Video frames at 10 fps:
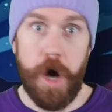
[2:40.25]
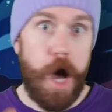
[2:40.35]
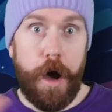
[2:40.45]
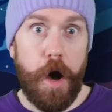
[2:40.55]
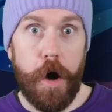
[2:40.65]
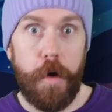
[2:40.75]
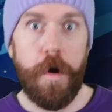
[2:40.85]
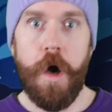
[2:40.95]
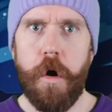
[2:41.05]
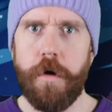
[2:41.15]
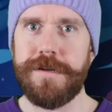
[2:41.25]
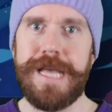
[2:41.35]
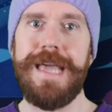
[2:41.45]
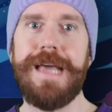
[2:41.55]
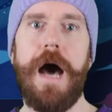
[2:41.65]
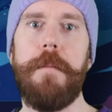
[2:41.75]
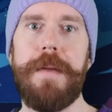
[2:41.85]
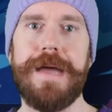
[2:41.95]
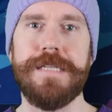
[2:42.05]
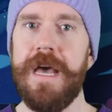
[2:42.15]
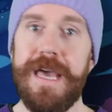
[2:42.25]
Uh-oh! Or take combat.